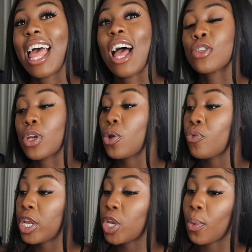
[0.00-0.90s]
I was going on
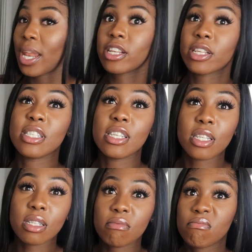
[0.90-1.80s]
radio and I just
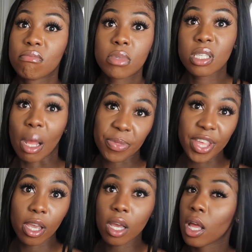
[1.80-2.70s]
needed
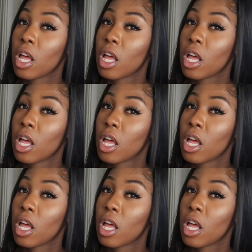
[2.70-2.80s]
something.